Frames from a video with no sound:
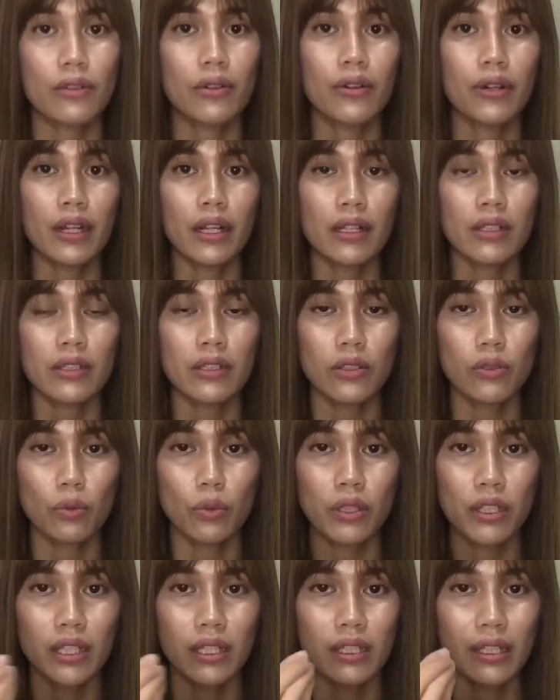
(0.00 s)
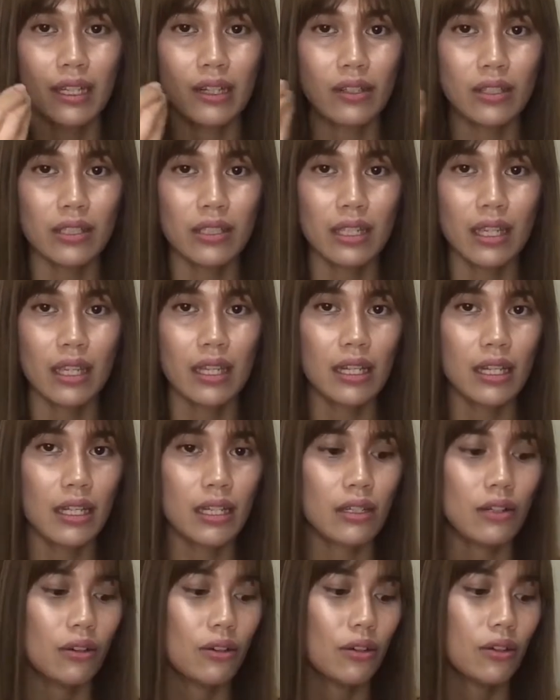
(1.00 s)
or else it will get
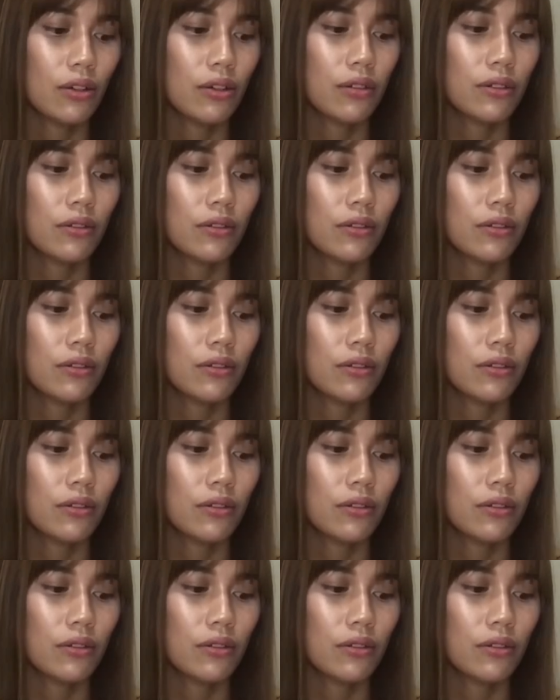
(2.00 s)
irritated or